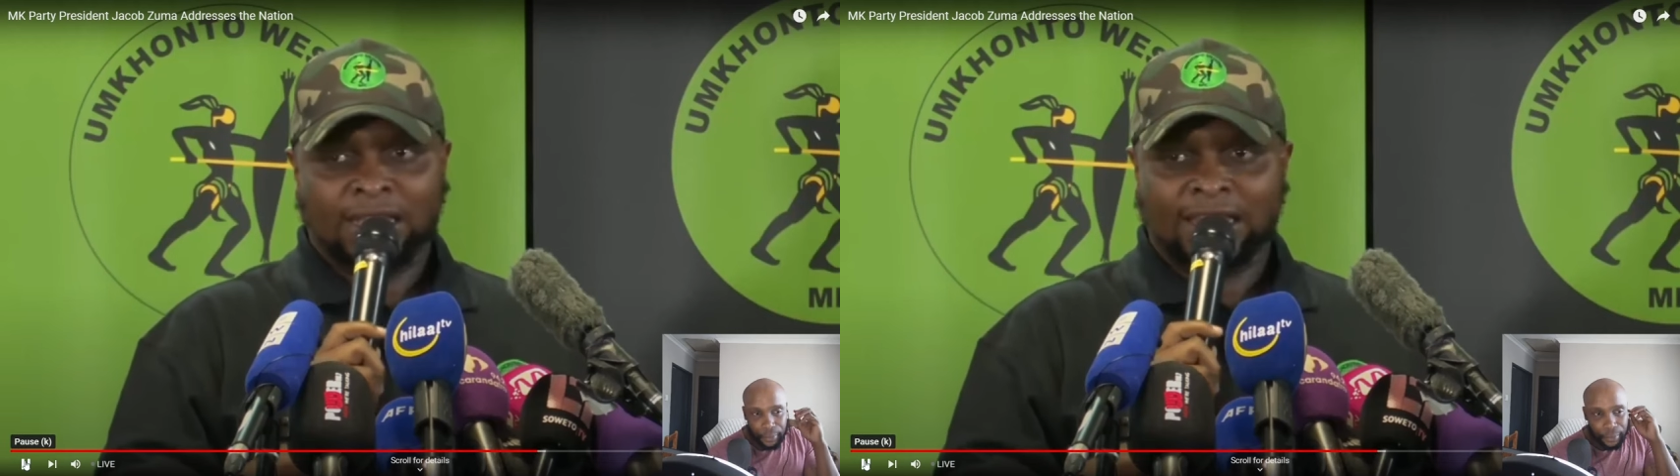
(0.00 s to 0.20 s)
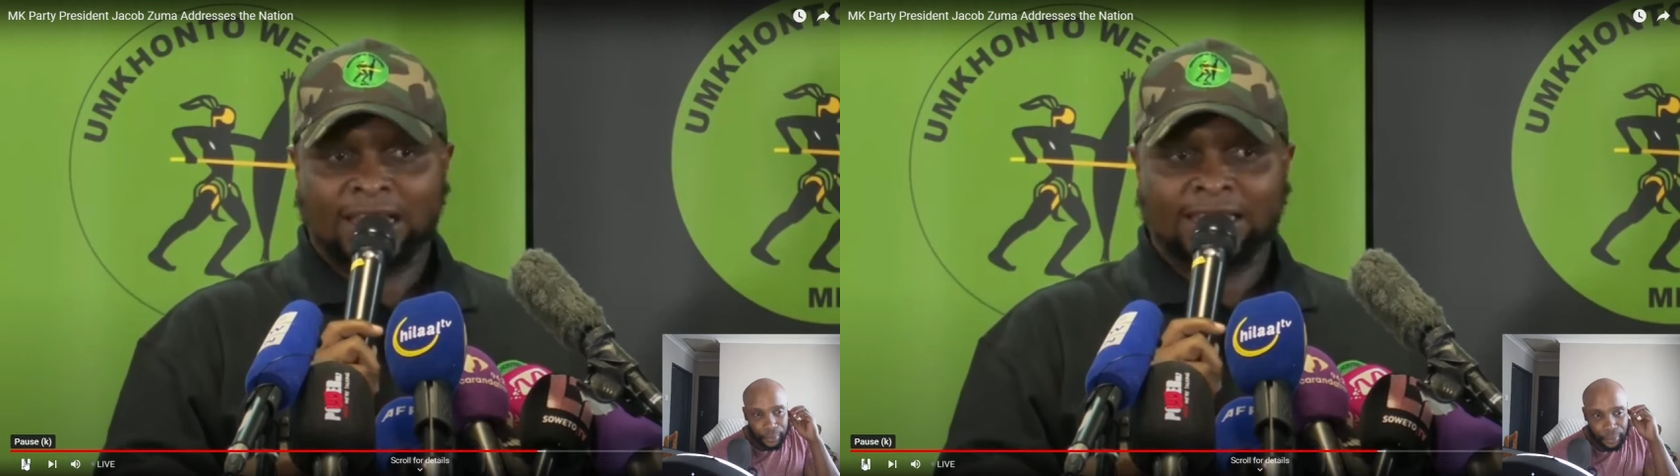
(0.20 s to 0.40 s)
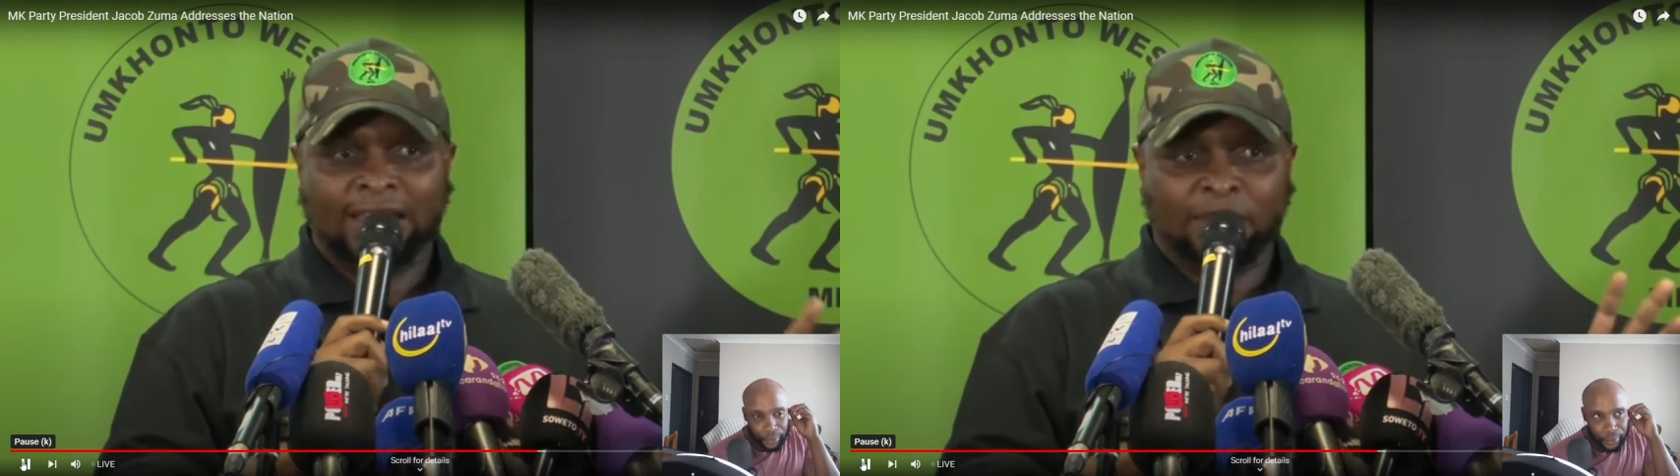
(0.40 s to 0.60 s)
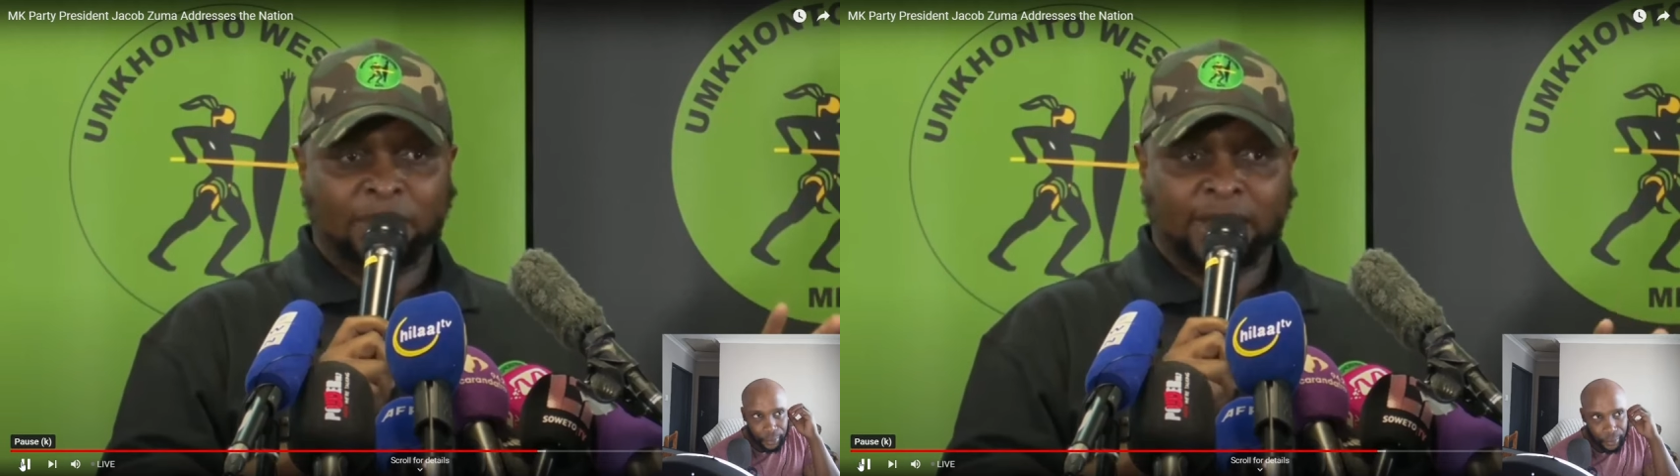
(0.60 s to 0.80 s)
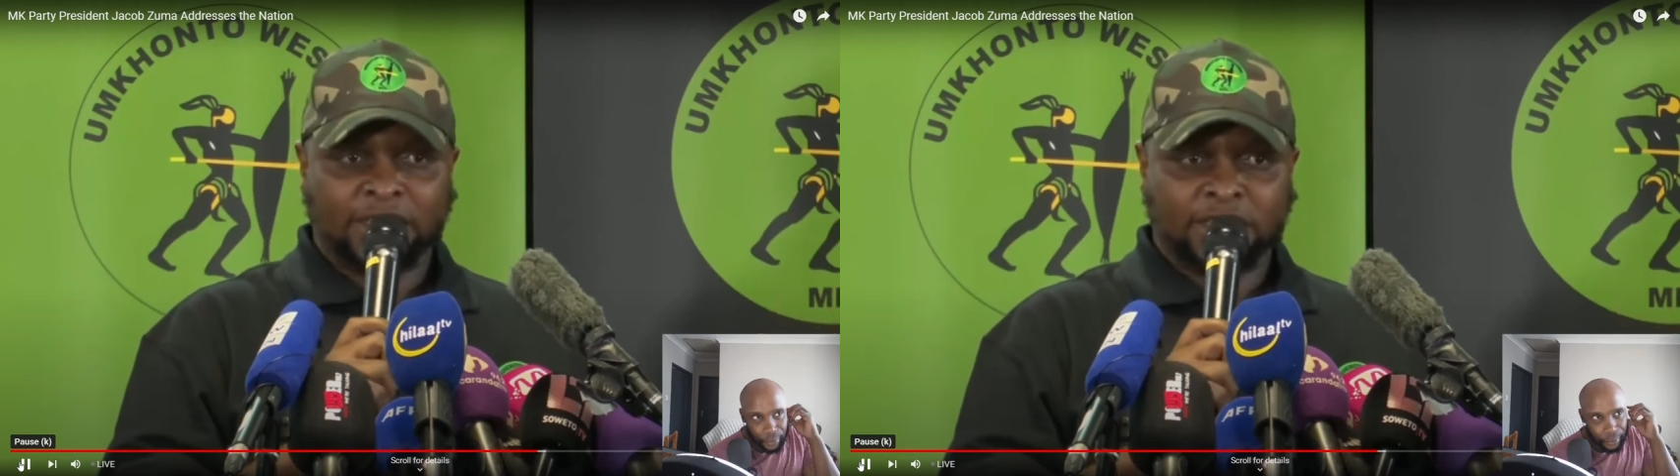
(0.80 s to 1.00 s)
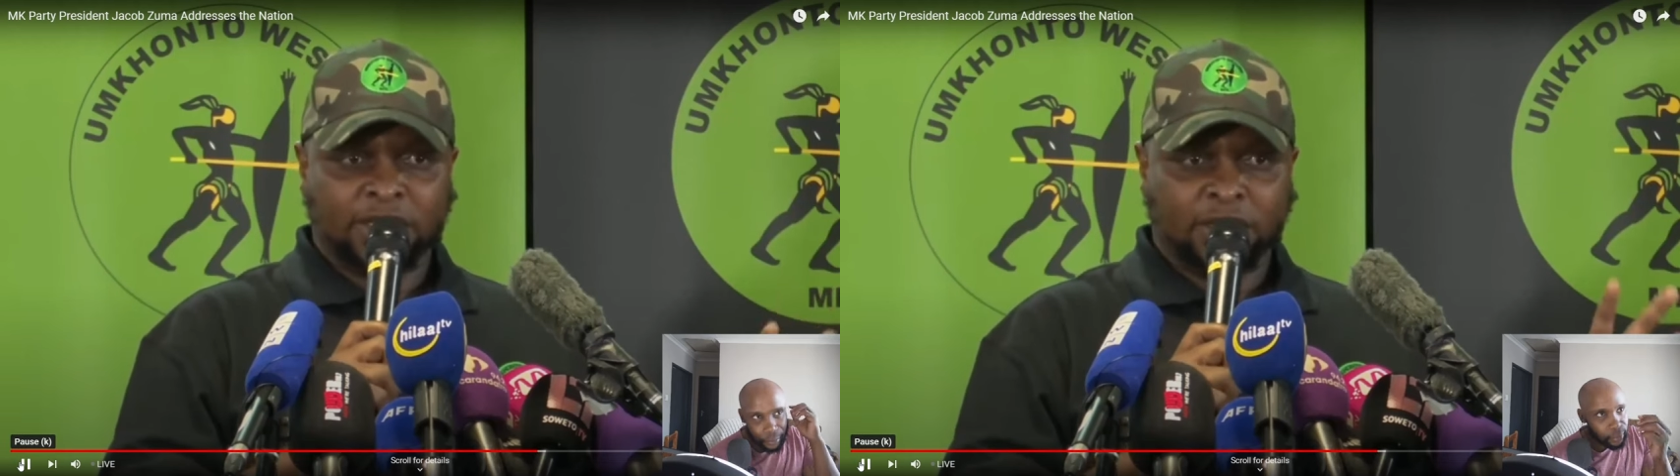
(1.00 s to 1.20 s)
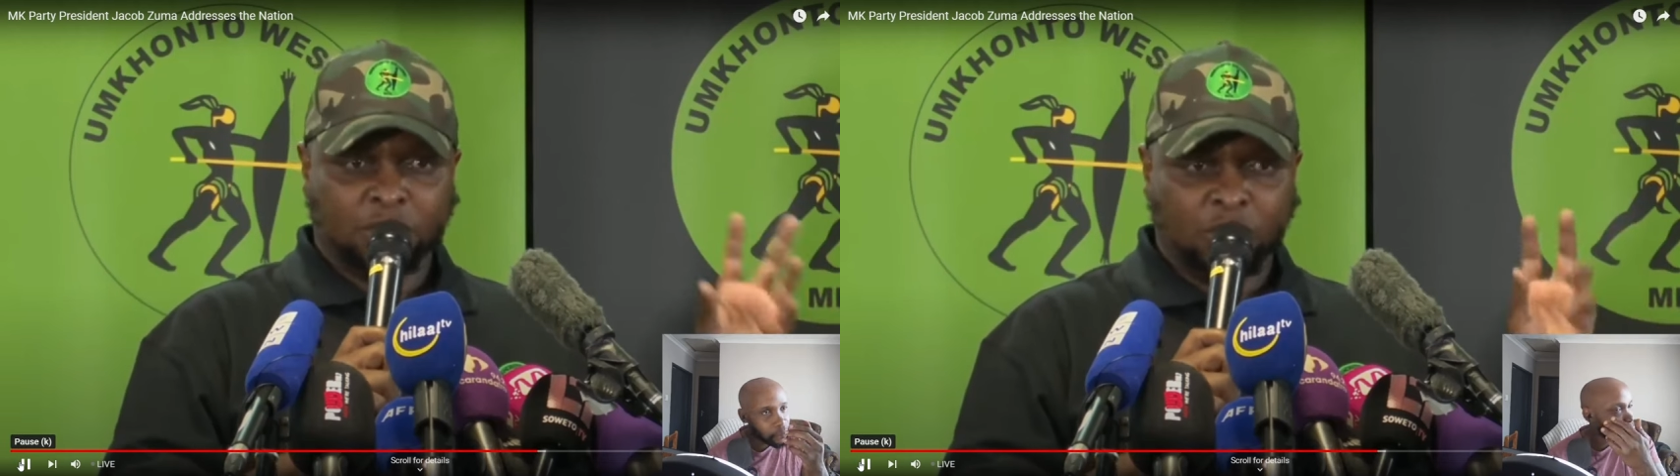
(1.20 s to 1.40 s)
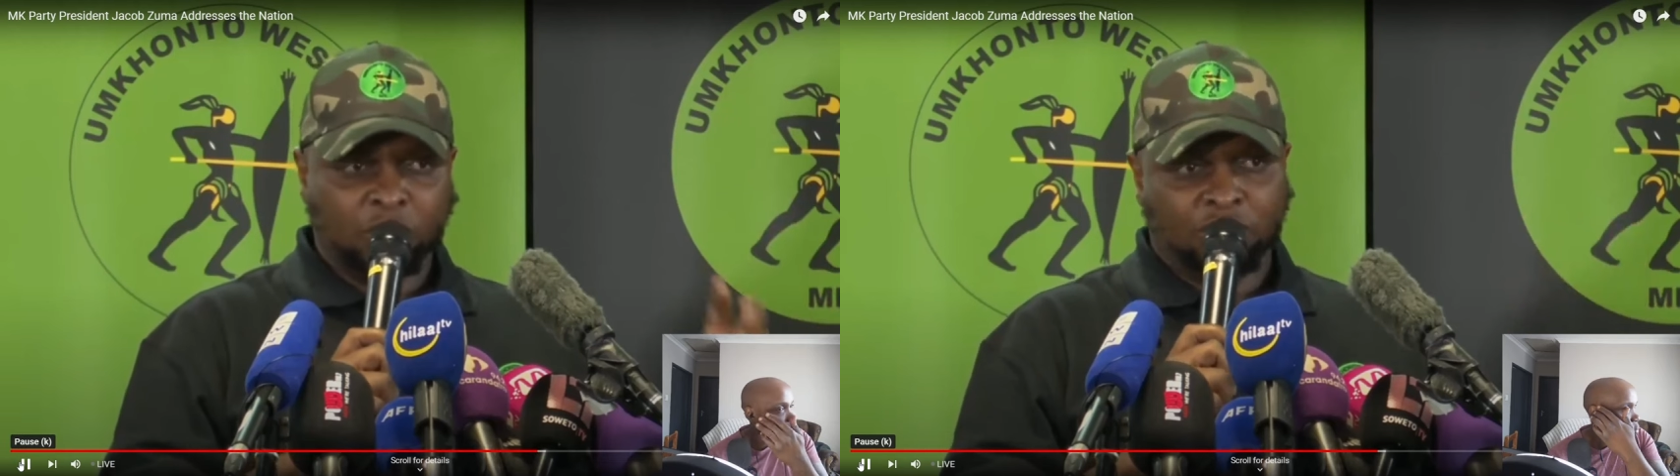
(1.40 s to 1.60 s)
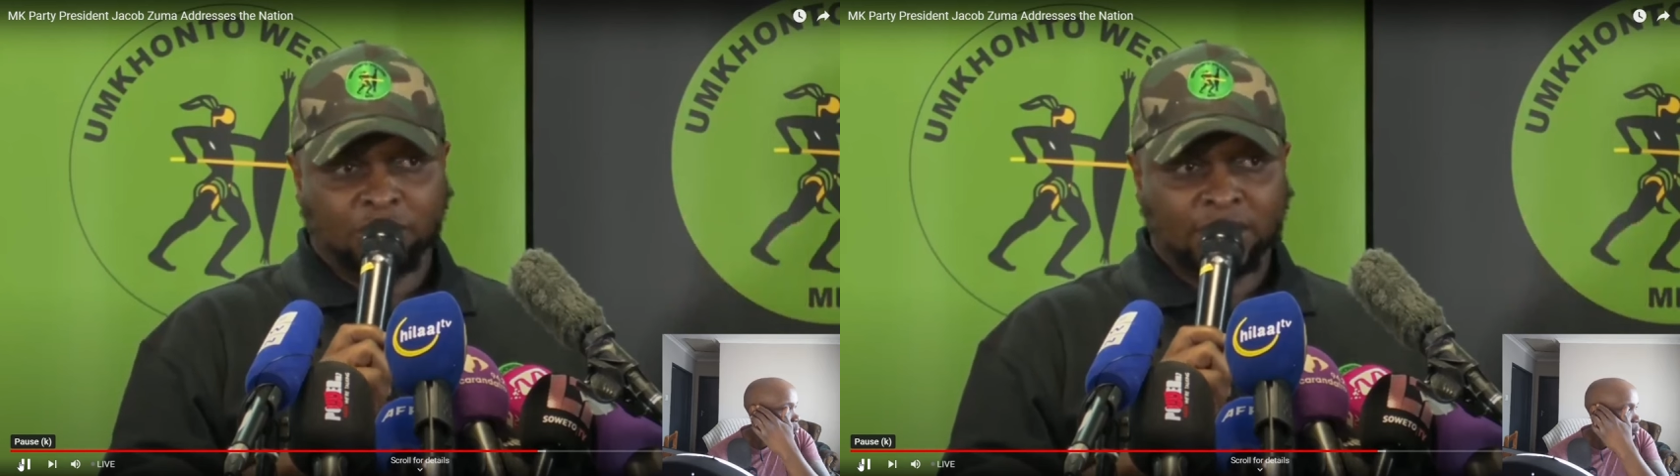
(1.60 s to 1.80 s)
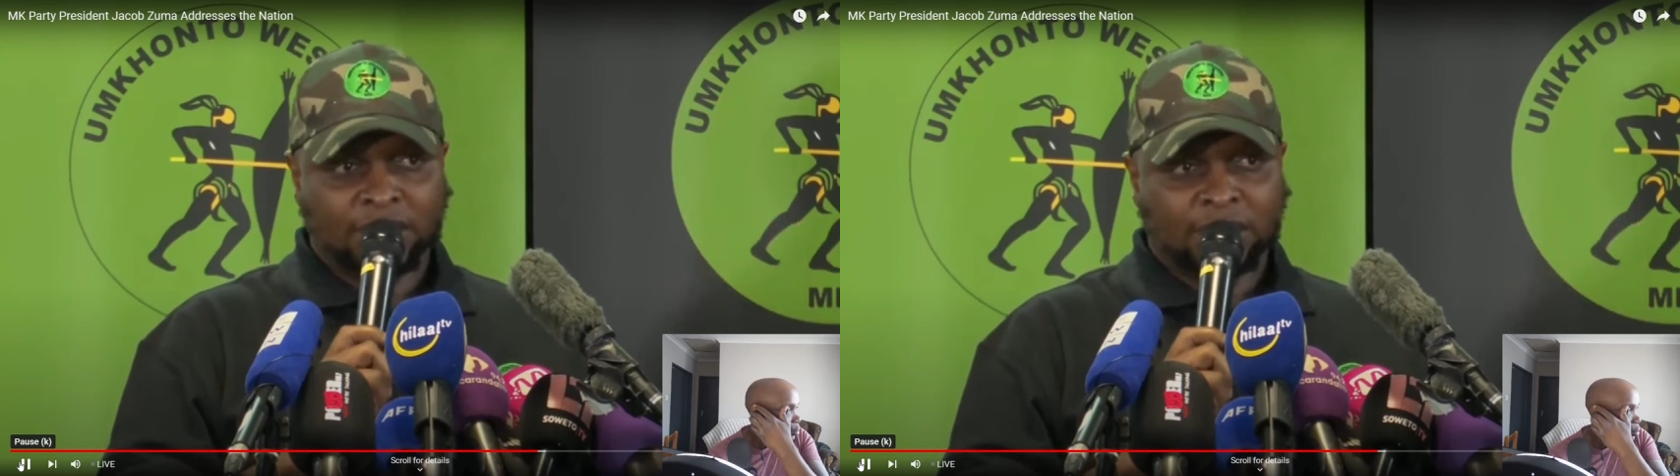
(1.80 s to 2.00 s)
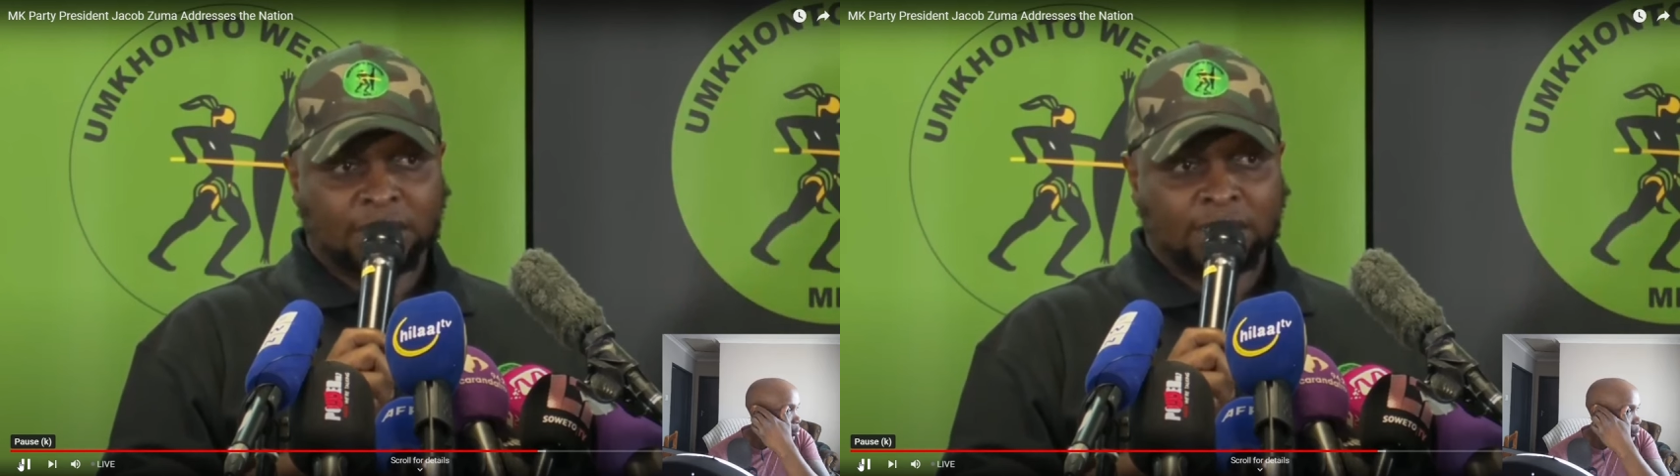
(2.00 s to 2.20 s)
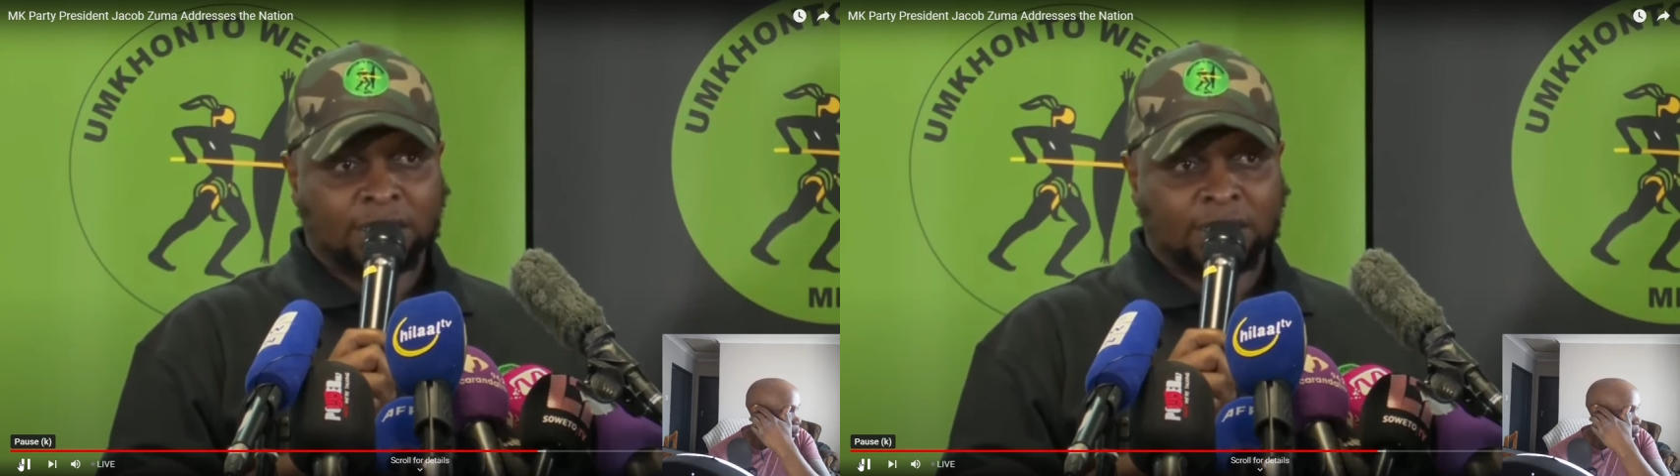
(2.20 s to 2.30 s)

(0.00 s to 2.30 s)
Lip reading: That the liberation movement